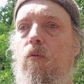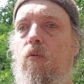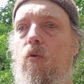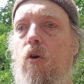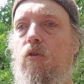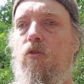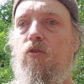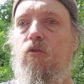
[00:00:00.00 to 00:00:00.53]

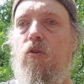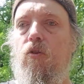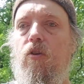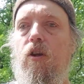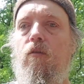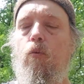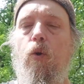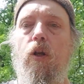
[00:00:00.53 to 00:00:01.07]
rock
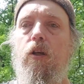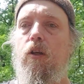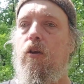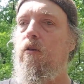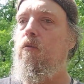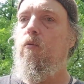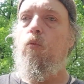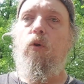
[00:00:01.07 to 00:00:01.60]
sturdy.
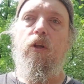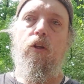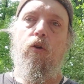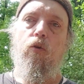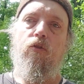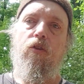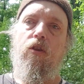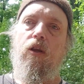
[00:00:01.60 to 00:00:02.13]
Really
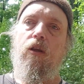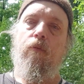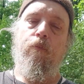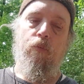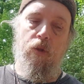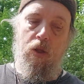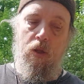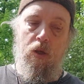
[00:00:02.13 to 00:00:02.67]
good thing
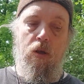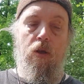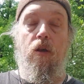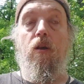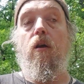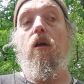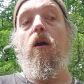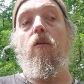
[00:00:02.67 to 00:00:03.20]

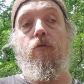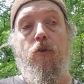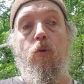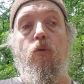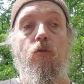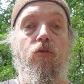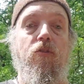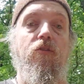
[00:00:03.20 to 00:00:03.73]
if you
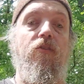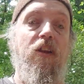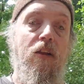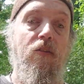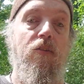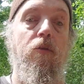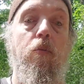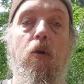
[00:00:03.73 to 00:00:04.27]
use it
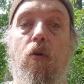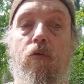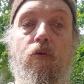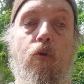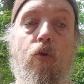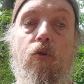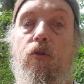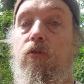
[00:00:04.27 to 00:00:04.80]
sensible, of
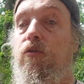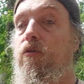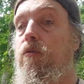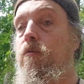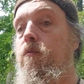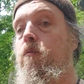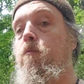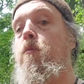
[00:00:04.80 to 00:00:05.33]
course.
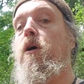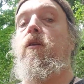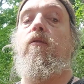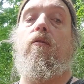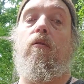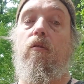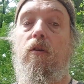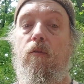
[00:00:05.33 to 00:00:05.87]

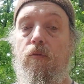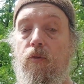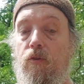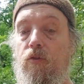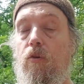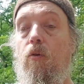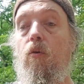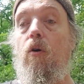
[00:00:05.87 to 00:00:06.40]
But even
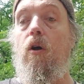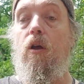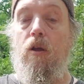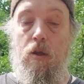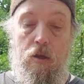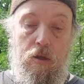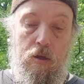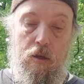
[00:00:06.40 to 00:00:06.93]
so,
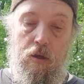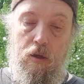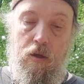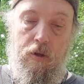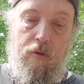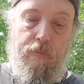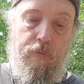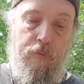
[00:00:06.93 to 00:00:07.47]

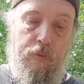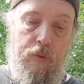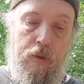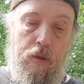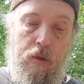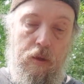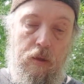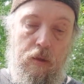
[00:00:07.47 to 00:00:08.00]

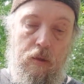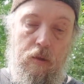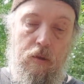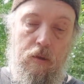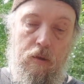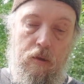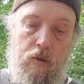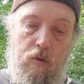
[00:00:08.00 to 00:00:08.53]

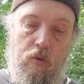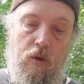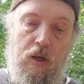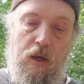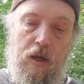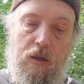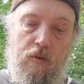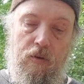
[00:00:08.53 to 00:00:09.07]
you
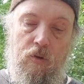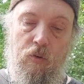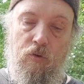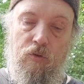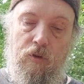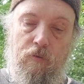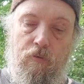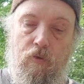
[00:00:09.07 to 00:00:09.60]
can use
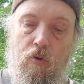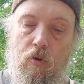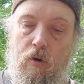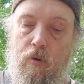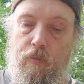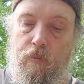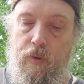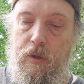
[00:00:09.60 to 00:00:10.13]
it
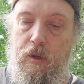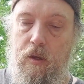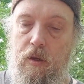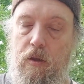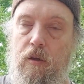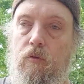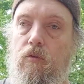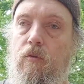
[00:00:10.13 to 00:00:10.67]
for
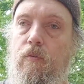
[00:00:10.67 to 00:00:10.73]
a